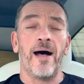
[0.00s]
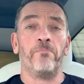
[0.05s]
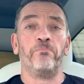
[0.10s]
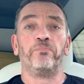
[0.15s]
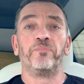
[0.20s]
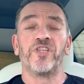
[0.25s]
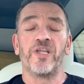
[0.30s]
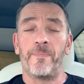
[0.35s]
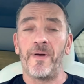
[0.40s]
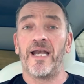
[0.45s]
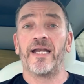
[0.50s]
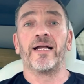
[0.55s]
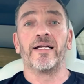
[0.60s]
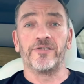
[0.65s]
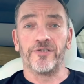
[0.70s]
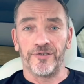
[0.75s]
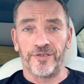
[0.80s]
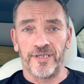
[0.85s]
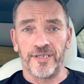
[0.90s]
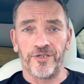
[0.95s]
depending on
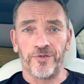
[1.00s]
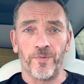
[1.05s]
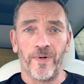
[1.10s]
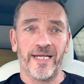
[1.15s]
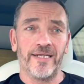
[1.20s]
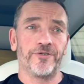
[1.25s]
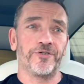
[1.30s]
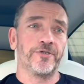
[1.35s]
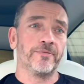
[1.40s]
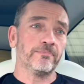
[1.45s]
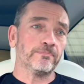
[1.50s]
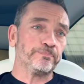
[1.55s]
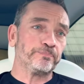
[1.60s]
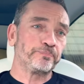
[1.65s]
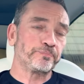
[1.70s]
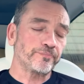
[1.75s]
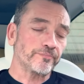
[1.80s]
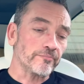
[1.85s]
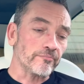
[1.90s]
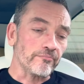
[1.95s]
your situation.
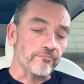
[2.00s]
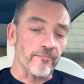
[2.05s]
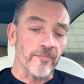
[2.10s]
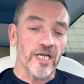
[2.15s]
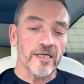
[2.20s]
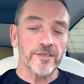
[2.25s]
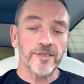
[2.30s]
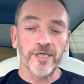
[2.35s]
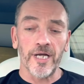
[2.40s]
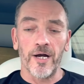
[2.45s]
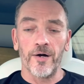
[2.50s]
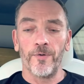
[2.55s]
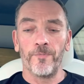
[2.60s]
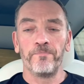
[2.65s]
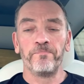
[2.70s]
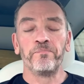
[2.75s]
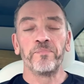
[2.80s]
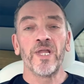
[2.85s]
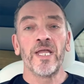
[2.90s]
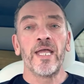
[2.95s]
So
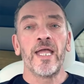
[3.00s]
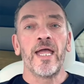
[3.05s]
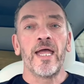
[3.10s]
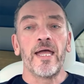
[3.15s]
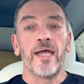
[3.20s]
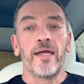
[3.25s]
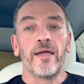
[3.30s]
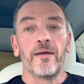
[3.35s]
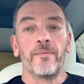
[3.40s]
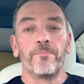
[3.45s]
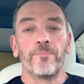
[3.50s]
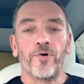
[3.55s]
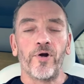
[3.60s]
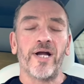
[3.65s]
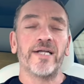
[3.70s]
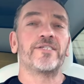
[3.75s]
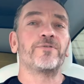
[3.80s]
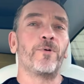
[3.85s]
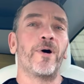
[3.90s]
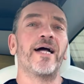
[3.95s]

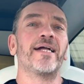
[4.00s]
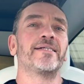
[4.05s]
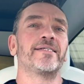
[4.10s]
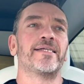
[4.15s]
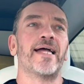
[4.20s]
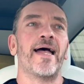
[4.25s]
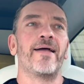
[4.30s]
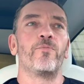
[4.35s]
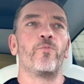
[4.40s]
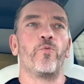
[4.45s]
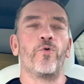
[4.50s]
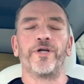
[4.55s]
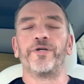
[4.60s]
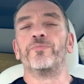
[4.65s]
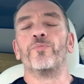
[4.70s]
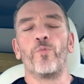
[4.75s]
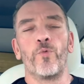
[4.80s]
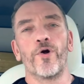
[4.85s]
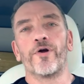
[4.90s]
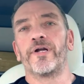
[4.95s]
price-wise, I
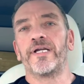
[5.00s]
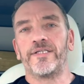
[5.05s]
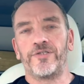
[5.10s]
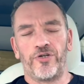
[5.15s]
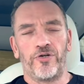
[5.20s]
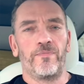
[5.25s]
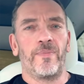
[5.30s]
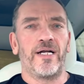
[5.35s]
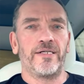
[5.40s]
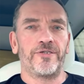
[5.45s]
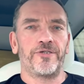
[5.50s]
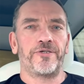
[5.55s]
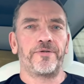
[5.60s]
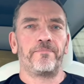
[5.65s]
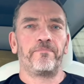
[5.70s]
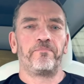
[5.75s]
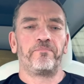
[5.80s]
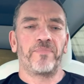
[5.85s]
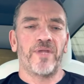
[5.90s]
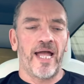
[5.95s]
wouldn't worry too much.
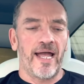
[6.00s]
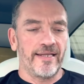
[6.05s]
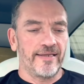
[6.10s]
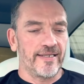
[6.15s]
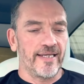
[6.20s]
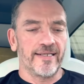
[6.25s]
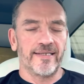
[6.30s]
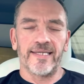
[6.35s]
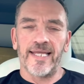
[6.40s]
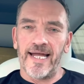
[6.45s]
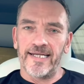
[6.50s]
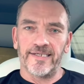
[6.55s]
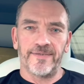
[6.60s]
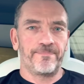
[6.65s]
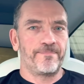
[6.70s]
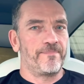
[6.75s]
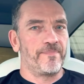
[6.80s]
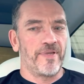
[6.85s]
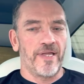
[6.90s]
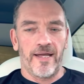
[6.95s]
I think that
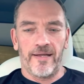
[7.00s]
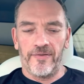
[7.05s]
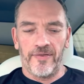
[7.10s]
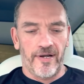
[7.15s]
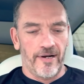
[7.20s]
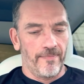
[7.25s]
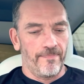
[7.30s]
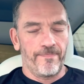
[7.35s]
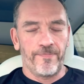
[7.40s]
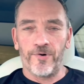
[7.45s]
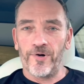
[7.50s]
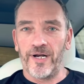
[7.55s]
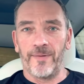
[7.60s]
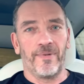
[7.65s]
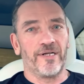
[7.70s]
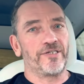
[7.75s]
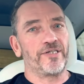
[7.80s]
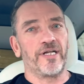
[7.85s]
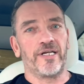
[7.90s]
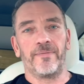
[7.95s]
they're pretty
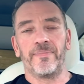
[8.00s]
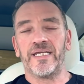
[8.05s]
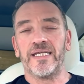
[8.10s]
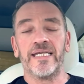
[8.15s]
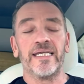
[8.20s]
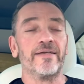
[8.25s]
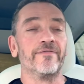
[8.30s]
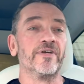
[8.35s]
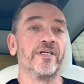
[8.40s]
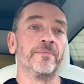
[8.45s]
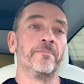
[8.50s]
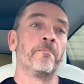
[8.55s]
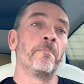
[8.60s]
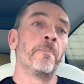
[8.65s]
much going to be even.